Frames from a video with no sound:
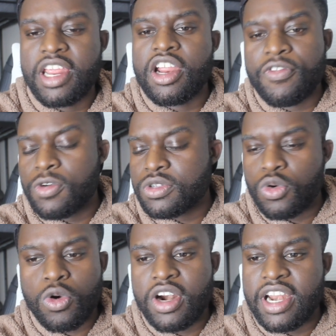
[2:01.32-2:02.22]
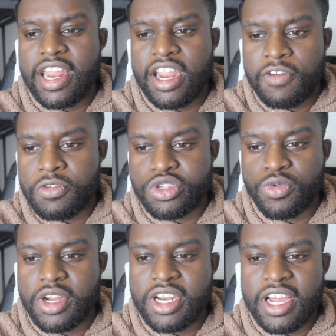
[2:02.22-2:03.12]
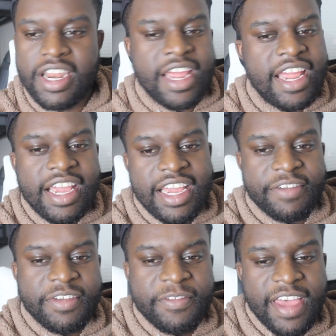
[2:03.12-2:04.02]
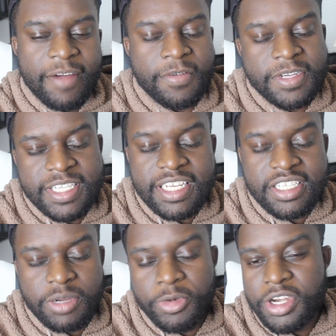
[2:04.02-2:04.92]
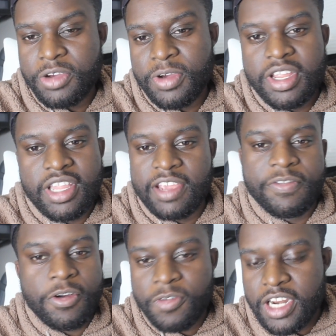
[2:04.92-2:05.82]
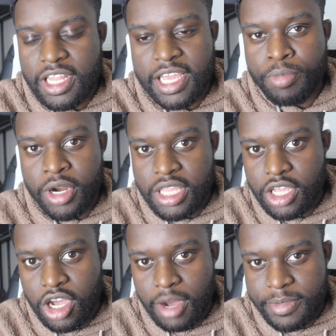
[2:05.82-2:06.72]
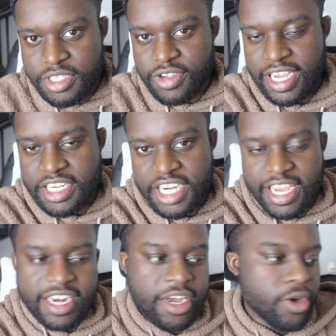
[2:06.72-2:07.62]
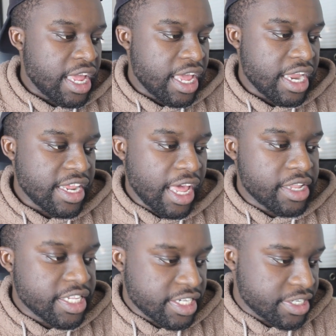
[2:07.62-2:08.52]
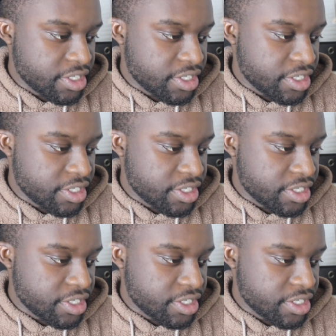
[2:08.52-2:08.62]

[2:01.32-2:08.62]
and Air Force or an Air Force One done. If you've ever seen someone do it, like feel free to like put in the comments so I can check it out. And yeah, let's get